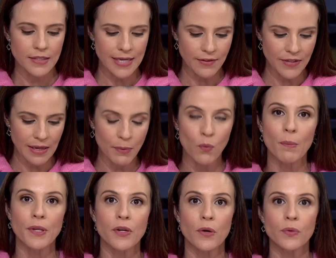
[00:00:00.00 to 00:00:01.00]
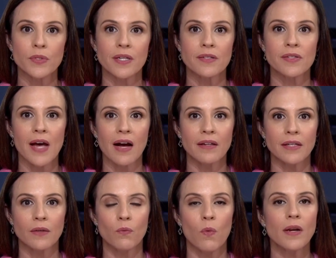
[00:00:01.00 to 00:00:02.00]
A South Tampa woman knows
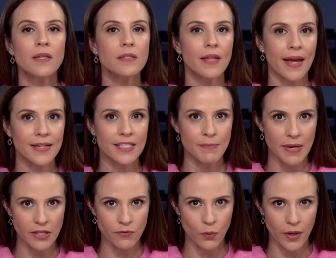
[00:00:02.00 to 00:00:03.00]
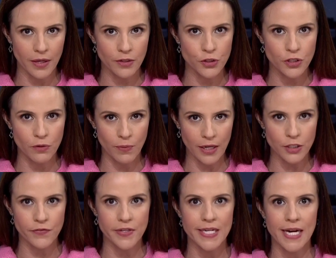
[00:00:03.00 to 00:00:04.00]
exactly what it's like to make the voyage, the wreckage
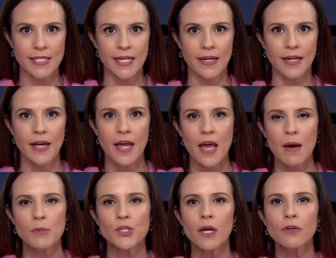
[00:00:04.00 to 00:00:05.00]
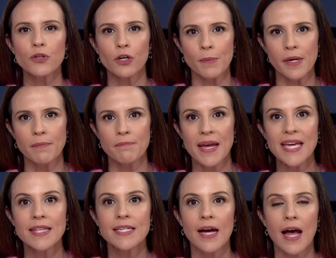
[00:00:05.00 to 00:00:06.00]
of the Titanic. Michelle Turman
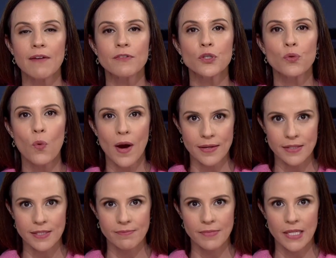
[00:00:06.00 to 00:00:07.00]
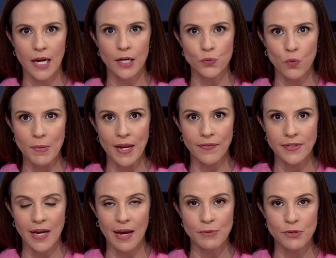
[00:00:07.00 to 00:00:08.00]
made the dive twice, the youngest woman at the
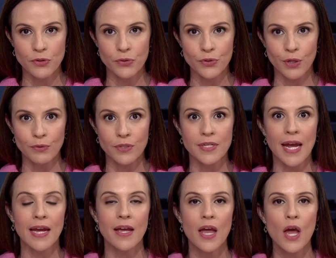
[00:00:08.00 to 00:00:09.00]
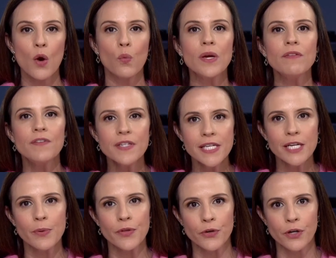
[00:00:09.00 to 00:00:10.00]
time to do so. Today, we visited
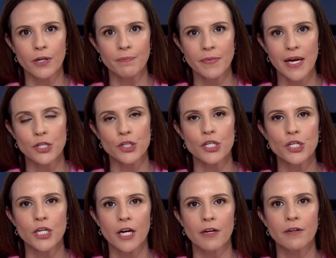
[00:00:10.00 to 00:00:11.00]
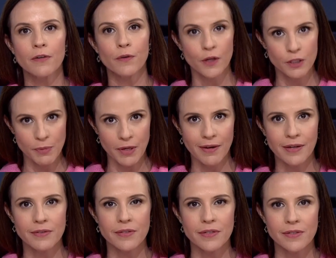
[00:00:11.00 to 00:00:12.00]
with her as she shared her
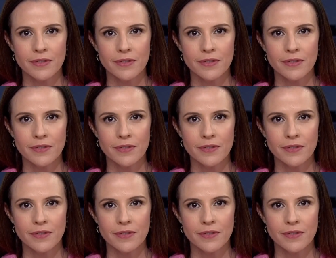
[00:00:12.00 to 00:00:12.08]
experiences.